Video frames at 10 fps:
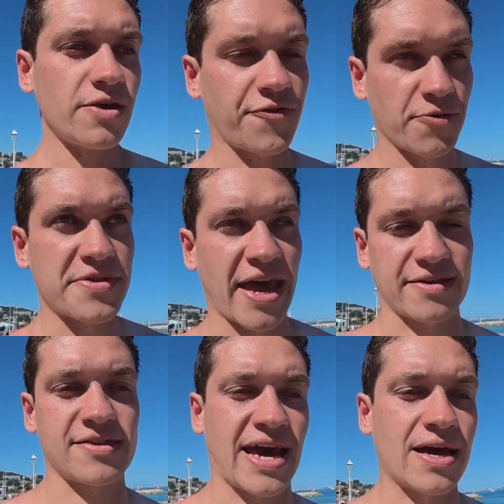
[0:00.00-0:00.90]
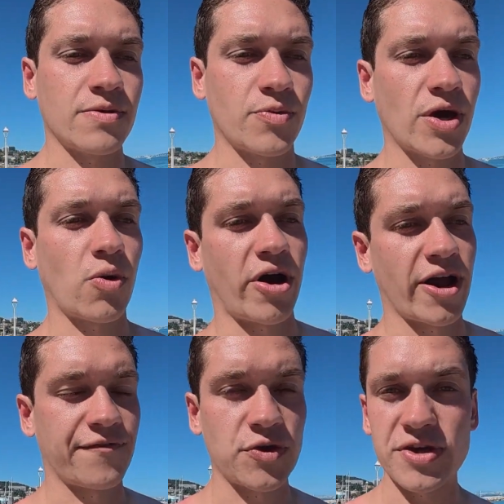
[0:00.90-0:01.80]
From a DEXA scan, we acquire
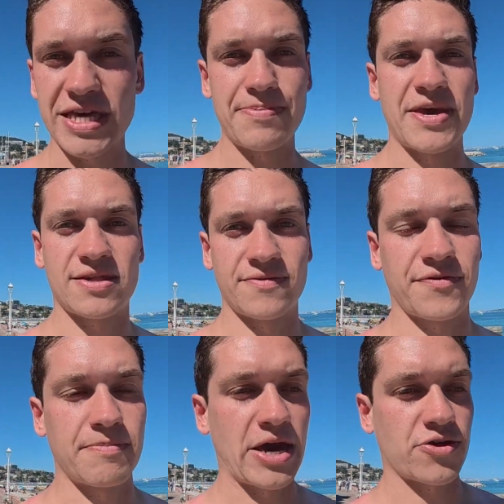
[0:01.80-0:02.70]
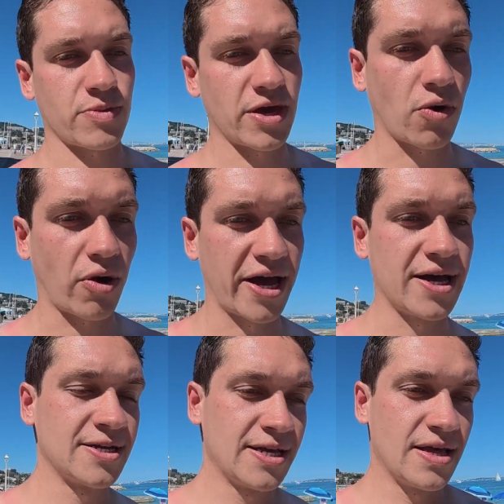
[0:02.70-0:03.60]
a few key pieces of information. We acquire
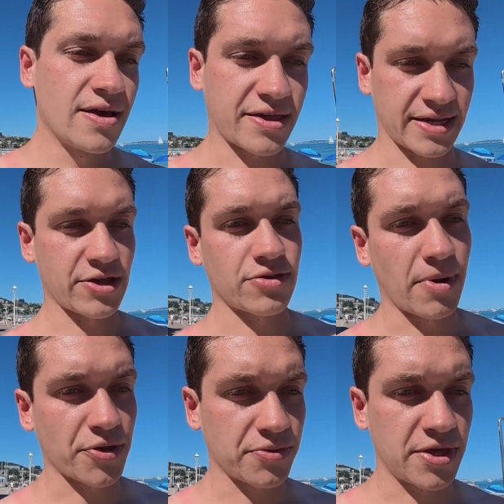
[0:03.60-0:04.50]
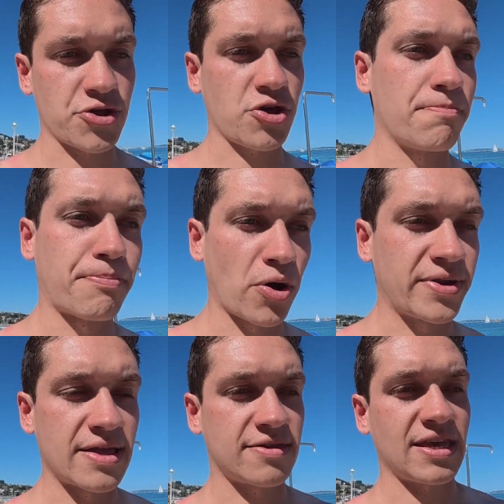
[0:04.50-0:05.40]
skeletal muscle tissue, bone
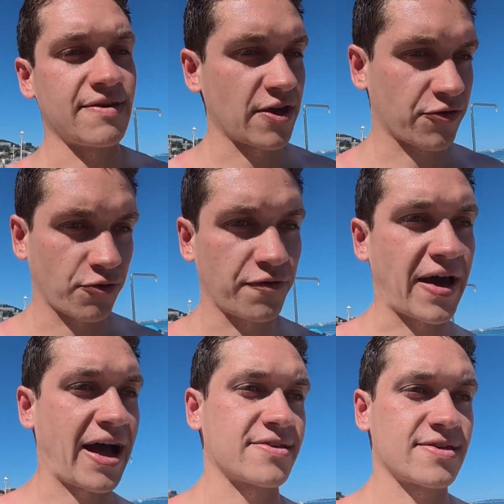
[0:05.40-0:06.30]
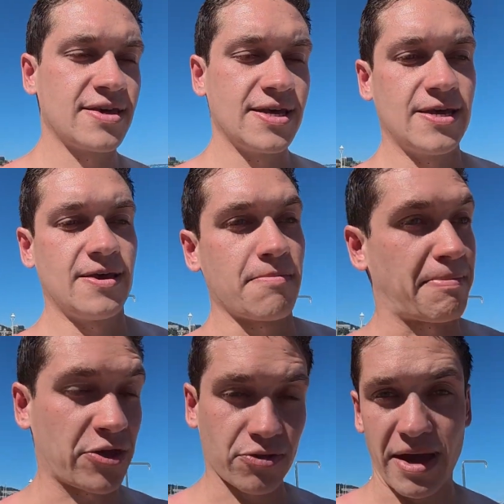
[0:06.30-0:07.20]
density, visceral fat,
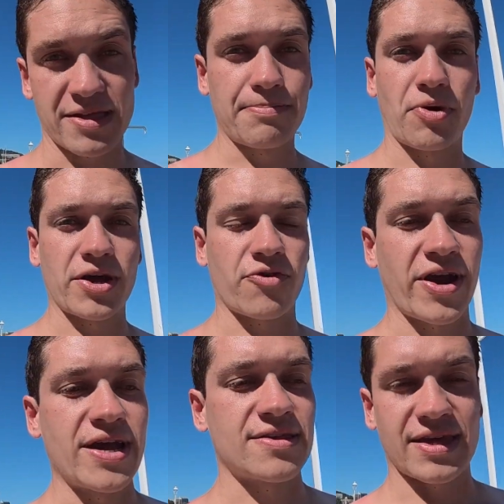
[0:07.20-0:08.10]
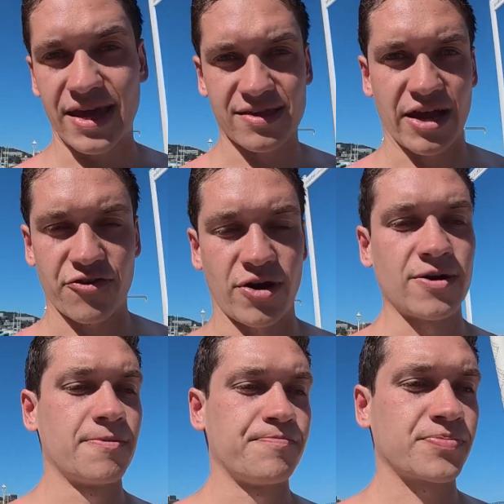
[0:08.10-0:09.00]
basal metabolic rate, etc.
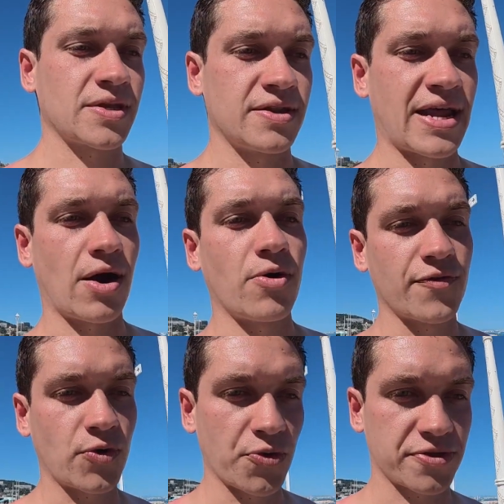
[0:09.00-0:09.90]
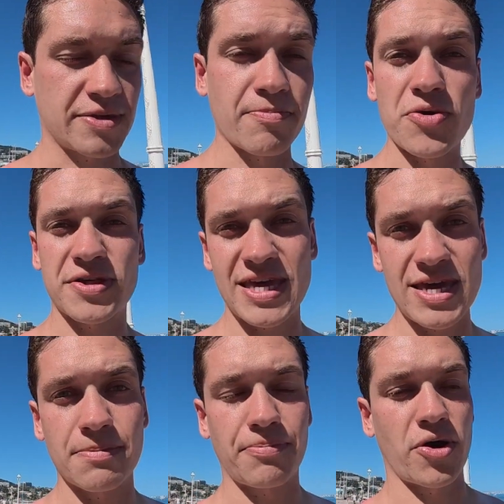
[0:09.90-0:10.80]
Now, of course, the most key
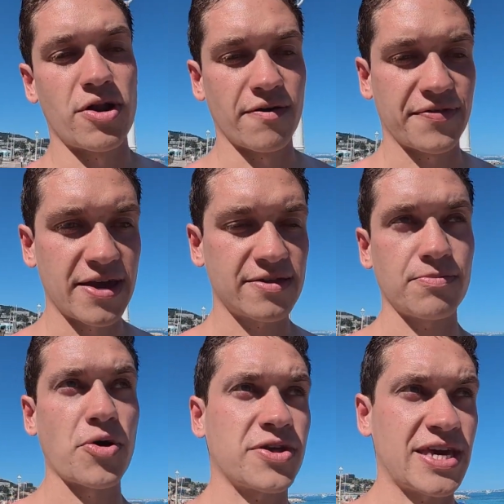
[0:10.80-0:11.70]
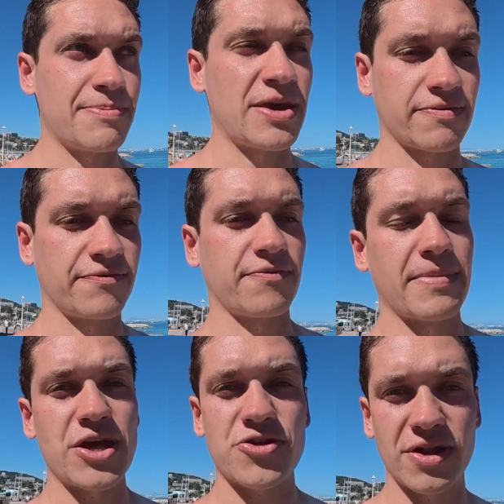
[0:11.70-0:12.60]
component of this, or most key piece of
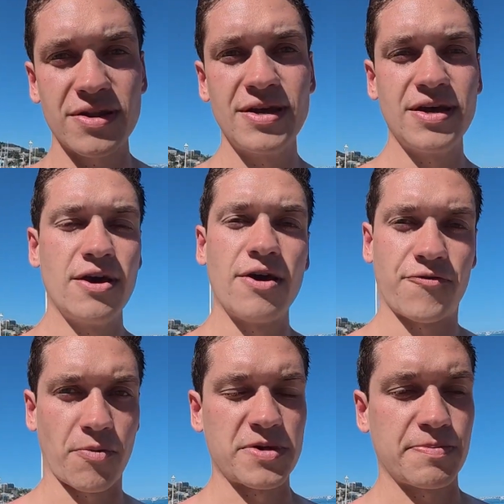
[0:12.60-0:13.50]
information from this